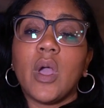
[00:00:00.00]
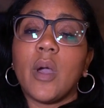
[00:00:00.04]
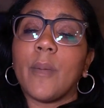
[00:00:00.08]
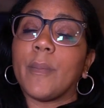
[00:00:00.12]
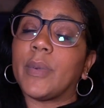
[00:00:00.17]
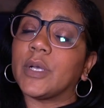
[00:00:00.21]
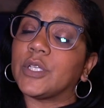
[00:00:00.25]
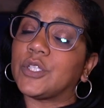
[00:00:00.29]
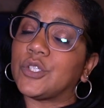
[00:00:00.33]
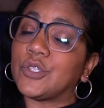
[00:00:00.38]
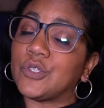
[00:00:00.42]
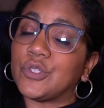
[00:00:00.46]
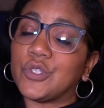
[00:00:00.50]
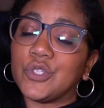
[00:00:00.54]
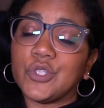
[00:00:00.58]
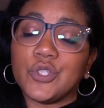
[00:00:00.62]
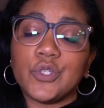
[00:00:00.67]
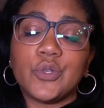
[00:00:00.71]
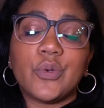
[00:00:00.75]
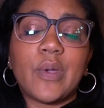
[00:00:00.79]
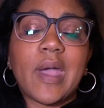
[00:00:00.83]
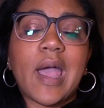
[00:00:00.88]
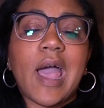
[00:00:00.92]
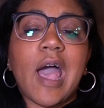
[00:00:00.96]
but you
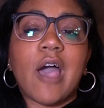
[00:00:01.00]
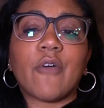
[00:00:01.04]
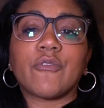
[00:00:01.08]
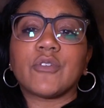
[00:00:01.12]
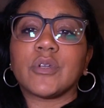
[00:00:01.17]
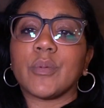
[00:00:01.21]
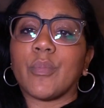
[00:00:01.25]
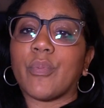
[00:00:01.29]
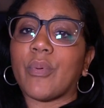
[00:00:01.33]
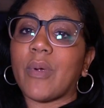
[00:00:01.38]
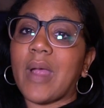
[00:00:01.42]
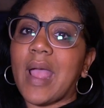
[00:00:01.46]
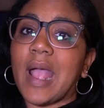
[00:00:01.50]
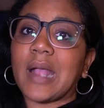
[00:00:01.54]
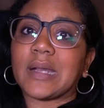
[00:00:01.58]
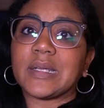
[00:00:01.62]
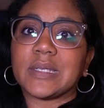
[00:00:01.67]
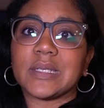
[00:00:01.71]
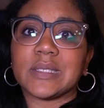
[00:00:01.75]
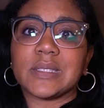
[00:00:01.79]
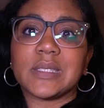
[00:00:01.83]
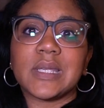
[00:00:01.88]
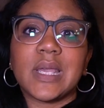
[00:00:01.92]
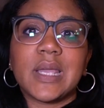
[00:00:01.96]
do have to
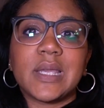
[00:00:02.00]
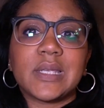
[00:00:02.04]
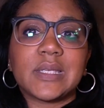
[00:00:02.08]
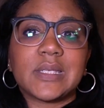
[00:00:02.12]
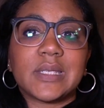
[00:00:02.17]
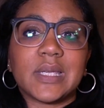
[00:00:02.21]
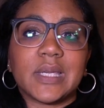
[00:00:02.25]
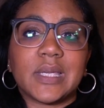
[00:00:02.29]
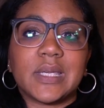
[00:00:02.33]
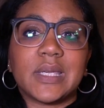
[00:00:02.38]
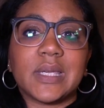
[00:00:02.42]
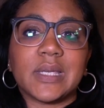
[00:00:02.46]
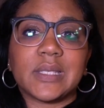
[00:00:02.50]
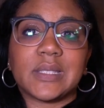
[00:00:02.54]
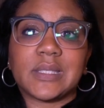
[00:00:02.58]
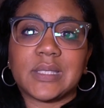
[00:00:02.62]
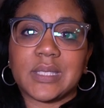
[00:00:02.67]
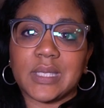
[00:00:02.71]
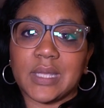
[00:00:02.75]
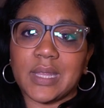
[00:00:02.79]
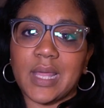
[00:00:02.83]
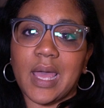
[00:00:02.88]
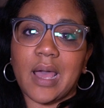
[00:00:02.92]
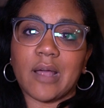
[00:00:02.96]
practice to get
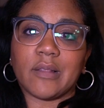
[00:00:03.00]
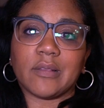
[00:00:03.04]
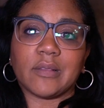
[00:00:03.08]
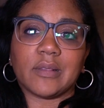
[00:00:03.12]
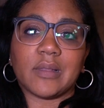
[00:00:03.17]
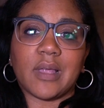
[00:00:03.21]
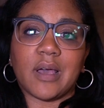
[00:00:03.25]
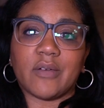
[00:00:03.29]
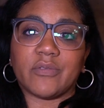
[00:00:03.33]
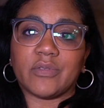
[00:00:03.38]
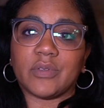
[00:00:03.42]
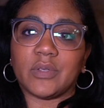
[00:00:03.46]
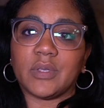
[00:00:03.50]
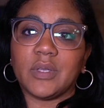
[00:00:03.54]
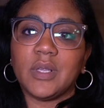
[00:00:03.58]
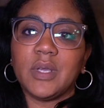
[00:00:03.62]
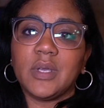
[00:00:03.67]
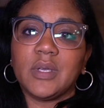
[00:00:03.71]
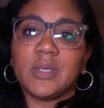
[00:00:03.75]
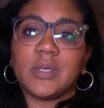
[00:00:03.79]
to that level.